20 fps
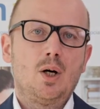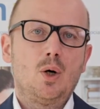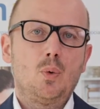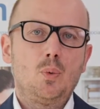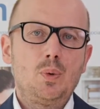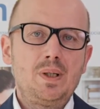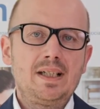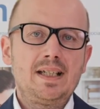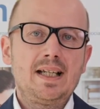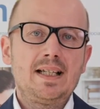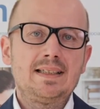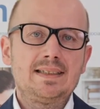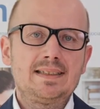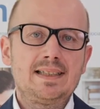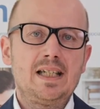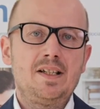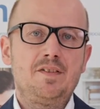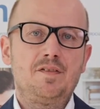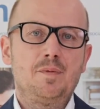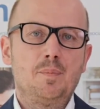We can
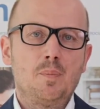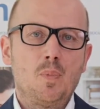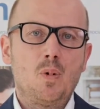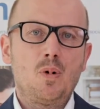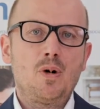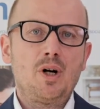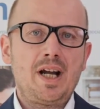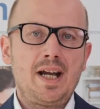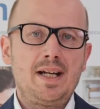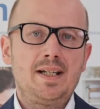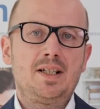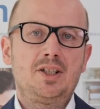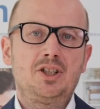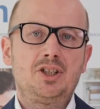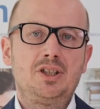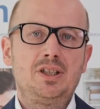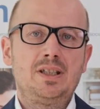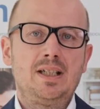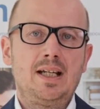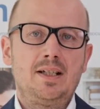save more
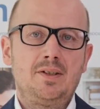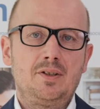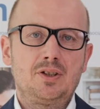energy and